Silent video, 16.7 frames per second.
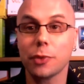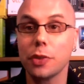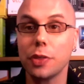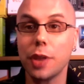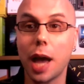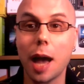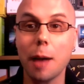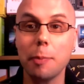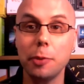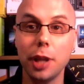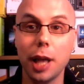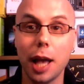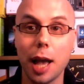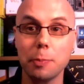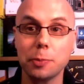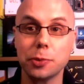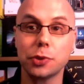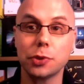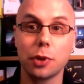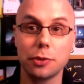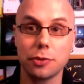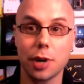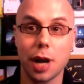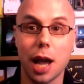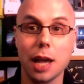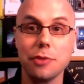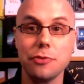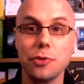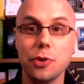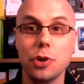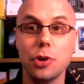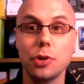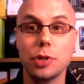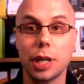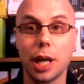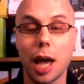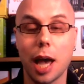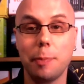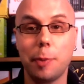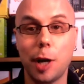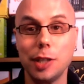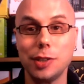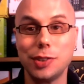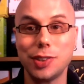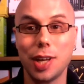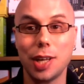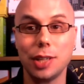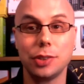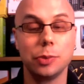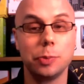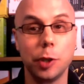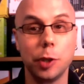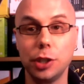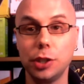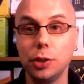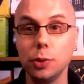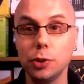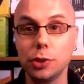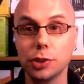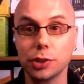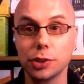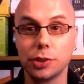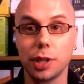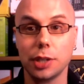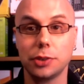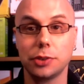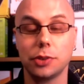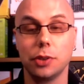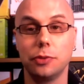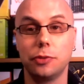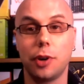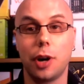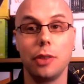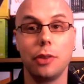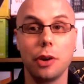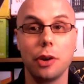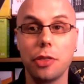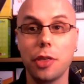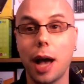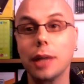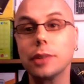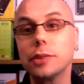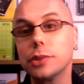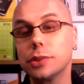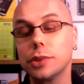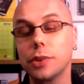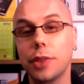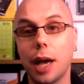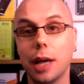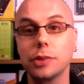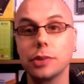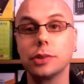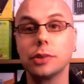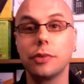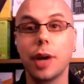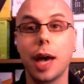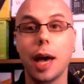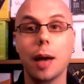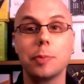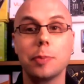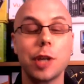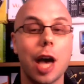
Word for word: The Apple App Store for iPhone and iPod Touch has been a huge success so far. There are thousands and thousands of apps.